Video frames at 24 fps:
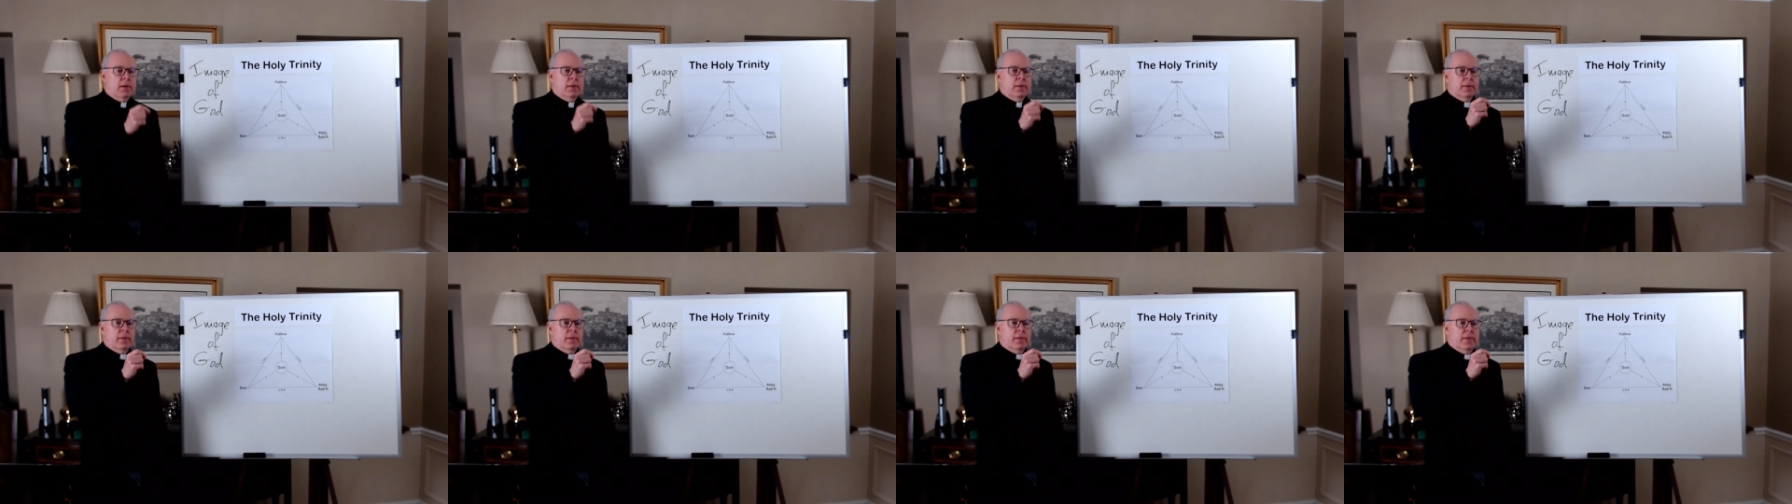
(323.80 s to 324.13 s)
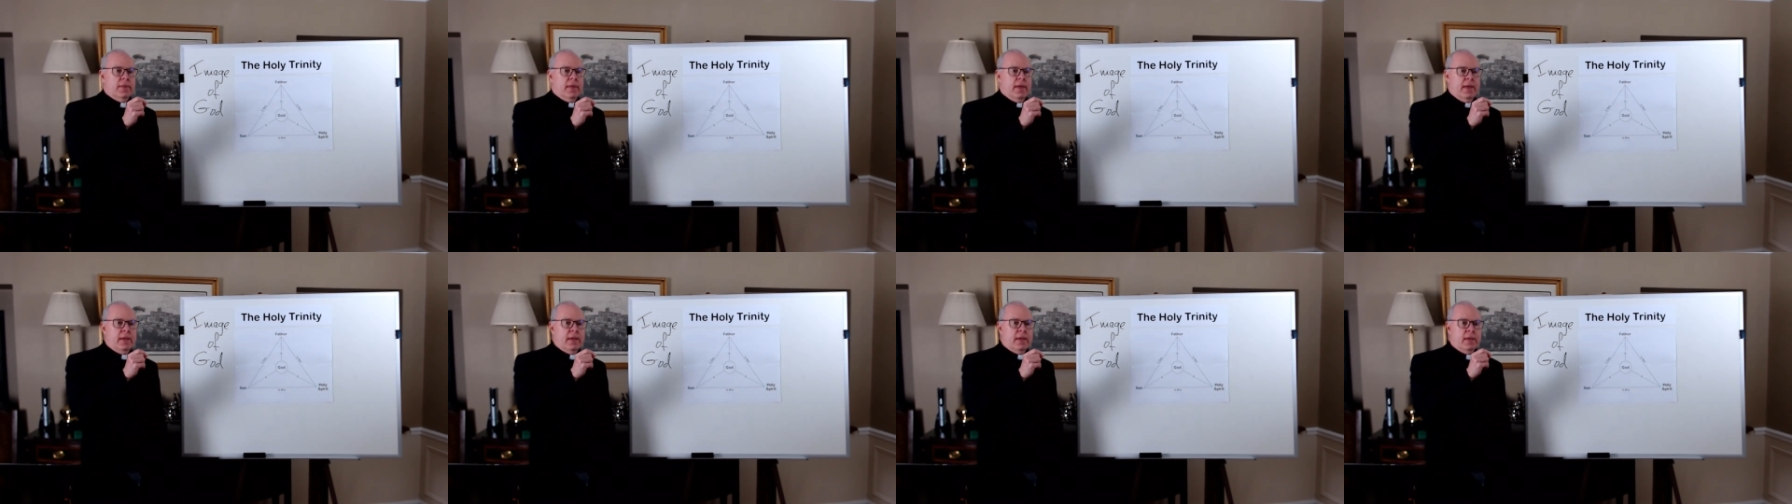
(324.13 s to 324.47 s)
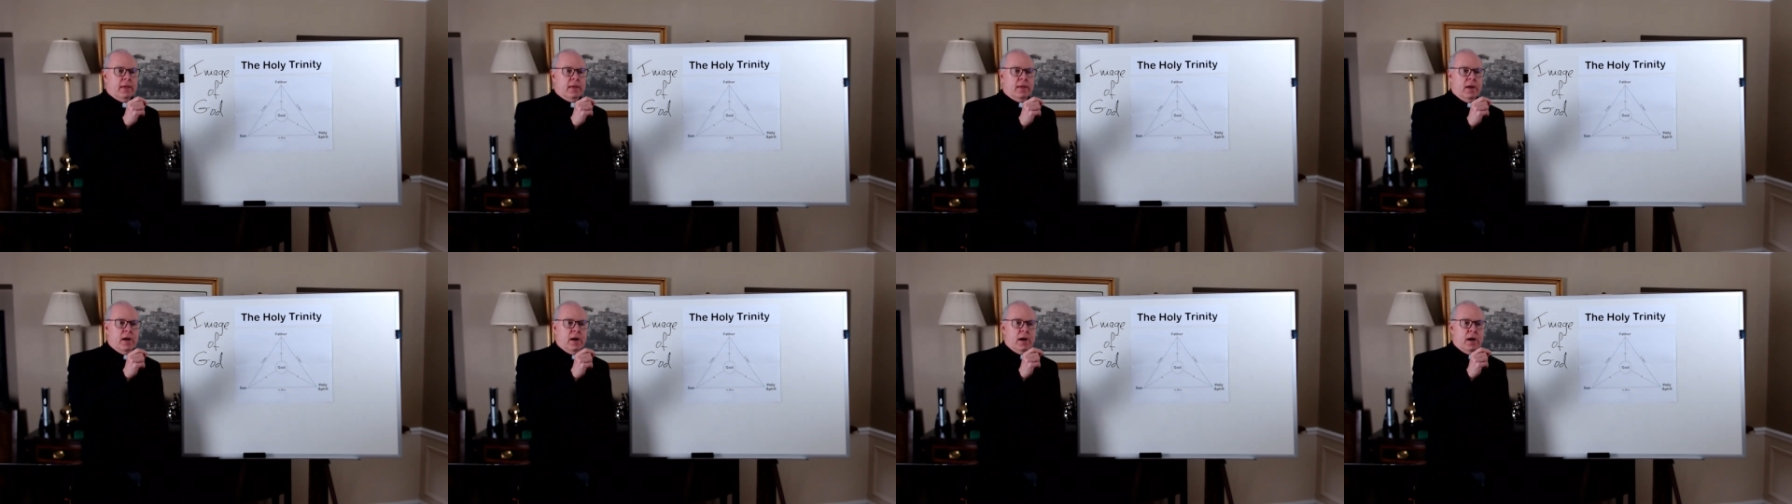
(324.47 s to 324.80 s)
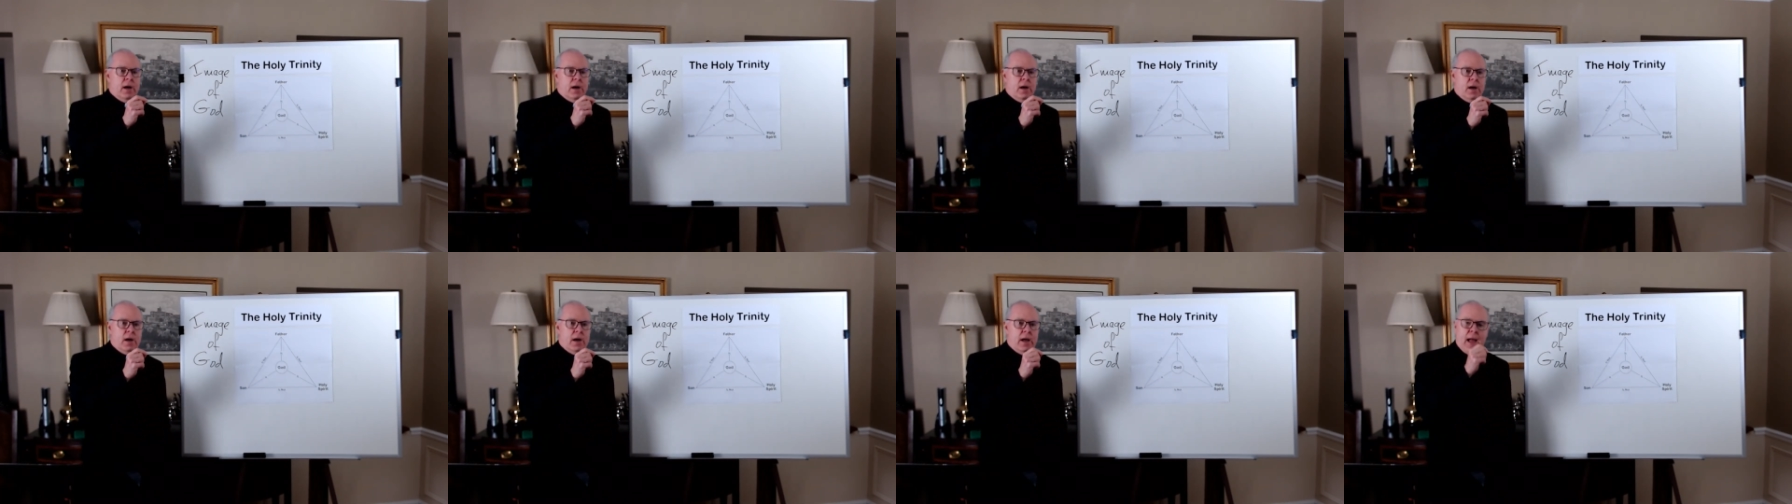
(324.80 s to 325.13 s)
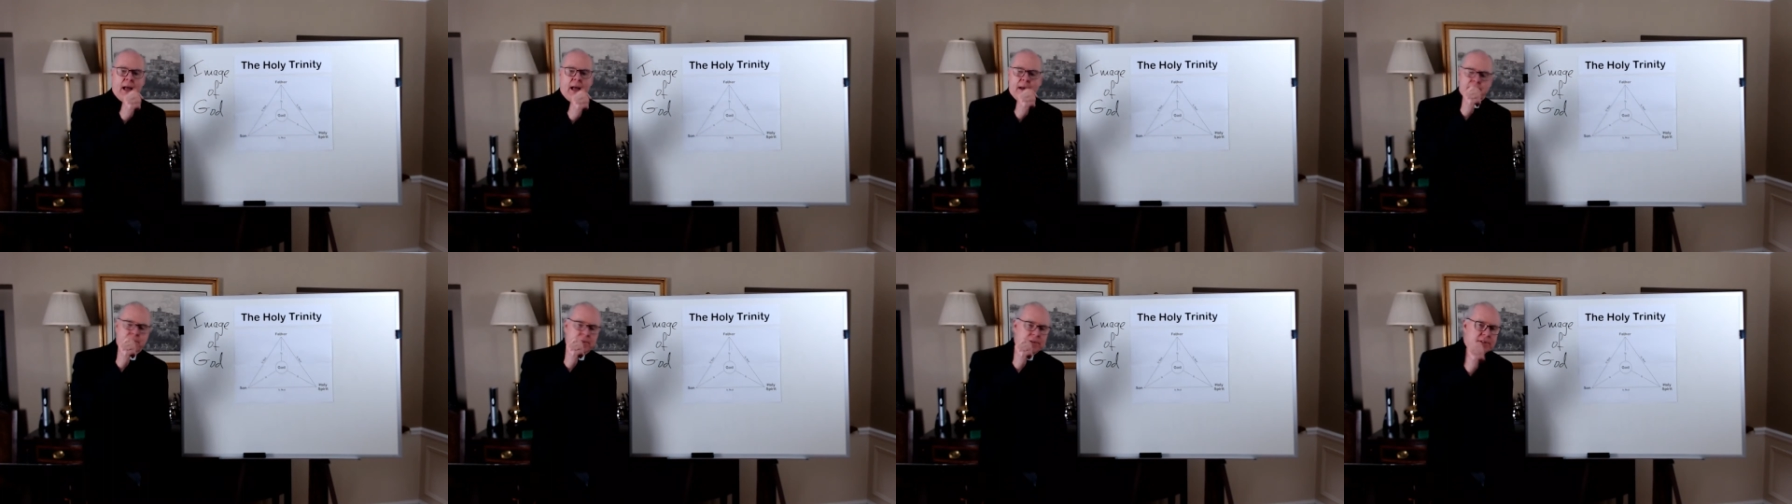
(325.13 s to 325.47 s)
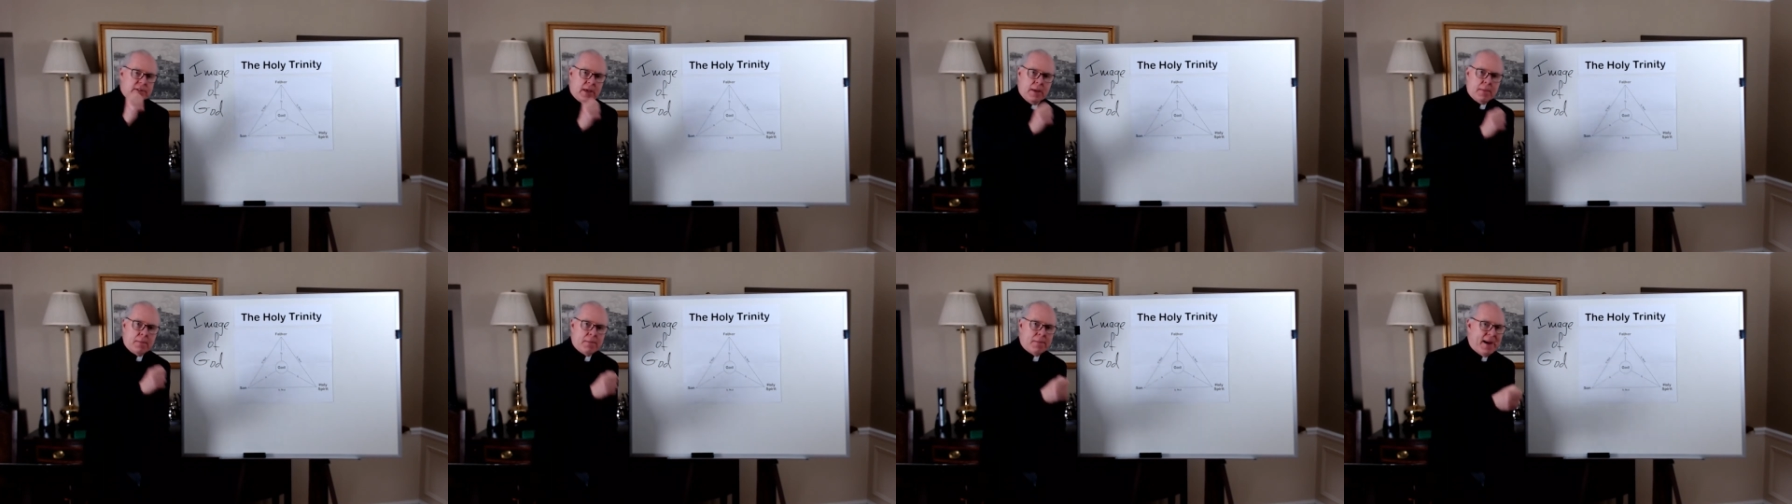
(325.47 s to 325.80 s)
They uh, have the
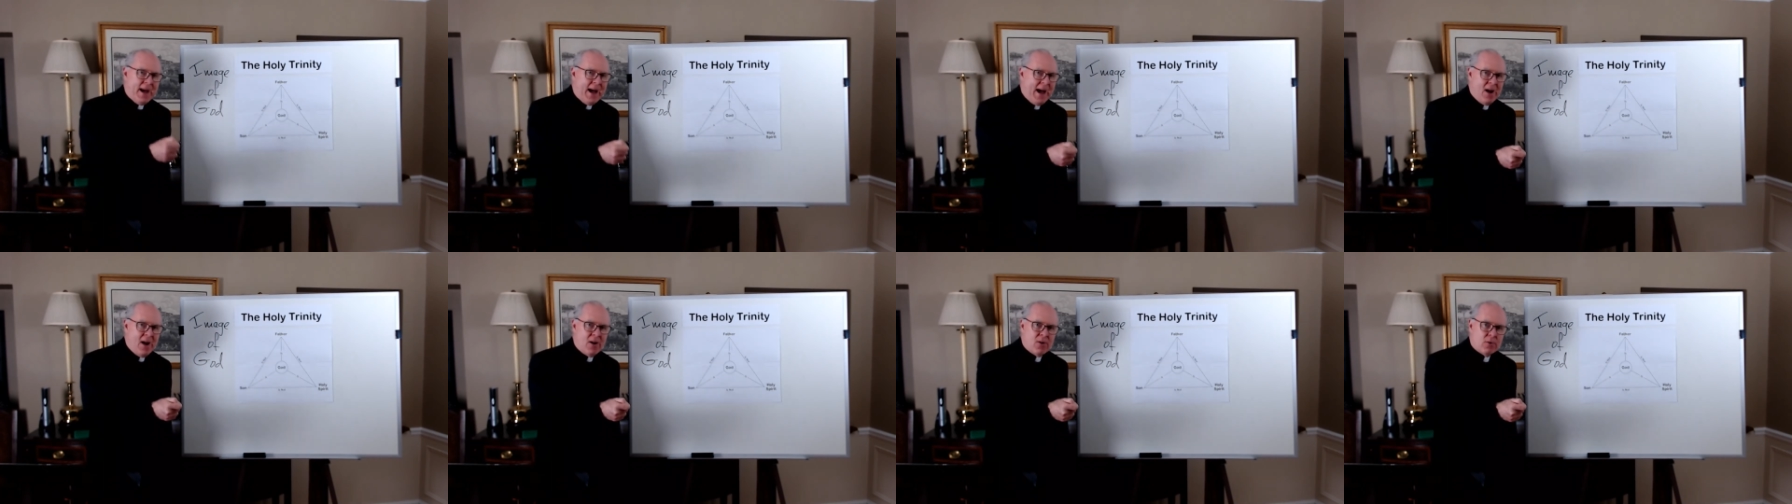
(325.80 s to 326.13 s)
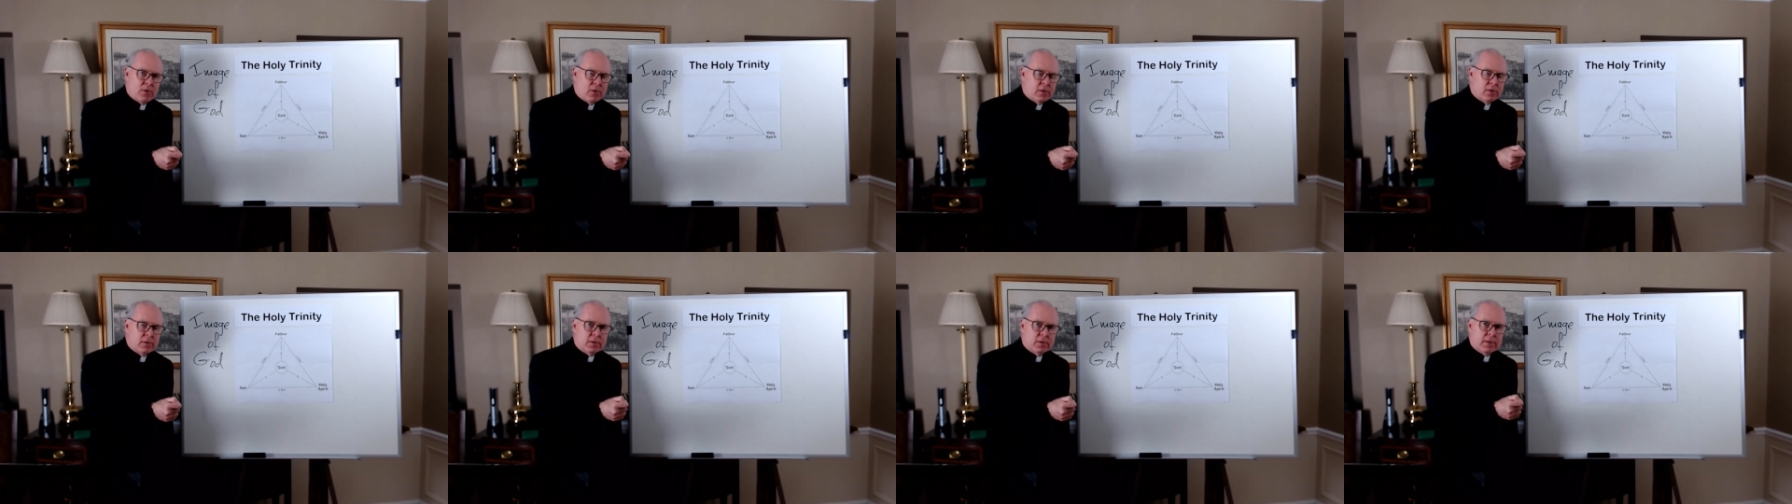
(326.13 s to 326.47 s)
same power.